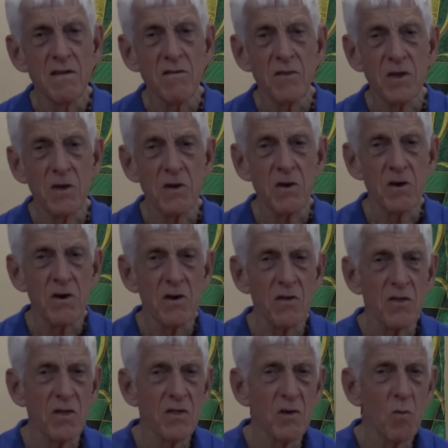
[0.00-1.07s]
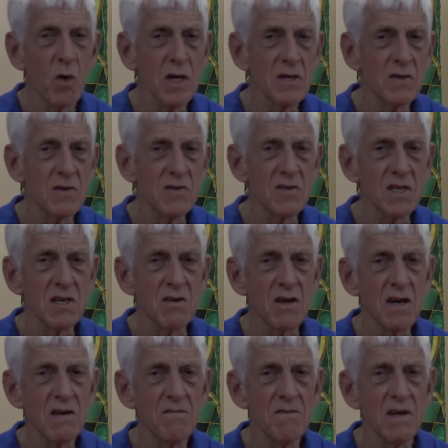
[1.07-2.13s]
the earth and the wonders
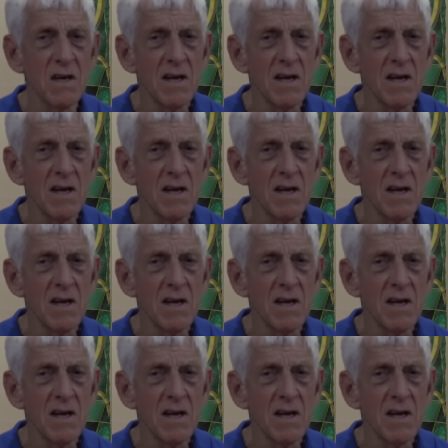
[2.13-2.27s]
thereof,